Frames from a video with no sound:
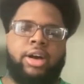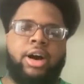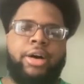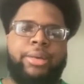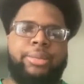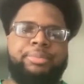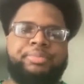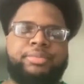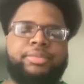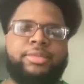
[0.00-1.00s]

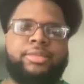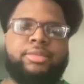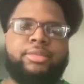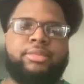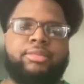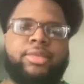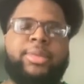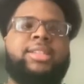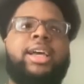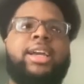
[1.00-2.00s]
Um,
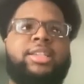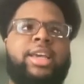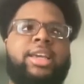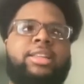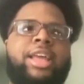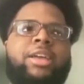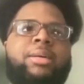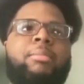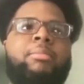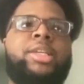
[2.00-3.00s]
because like I said, like
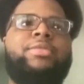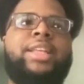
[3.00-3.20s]
Mr.